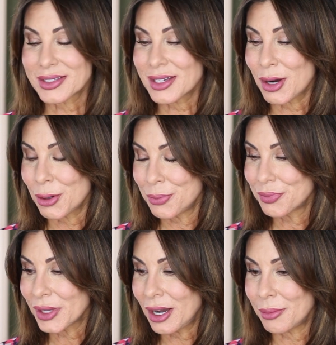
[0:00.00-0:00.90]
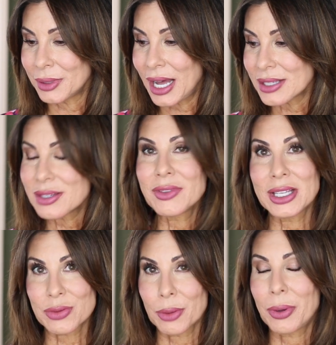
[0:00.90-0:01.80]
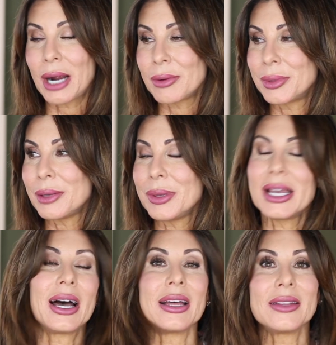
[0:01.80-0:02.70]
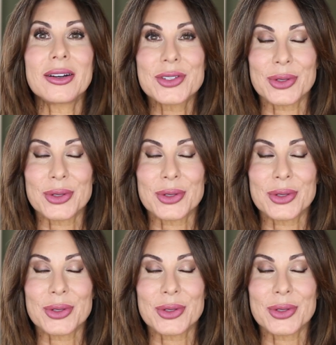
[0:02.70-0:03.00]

So lots of these will probably be on there.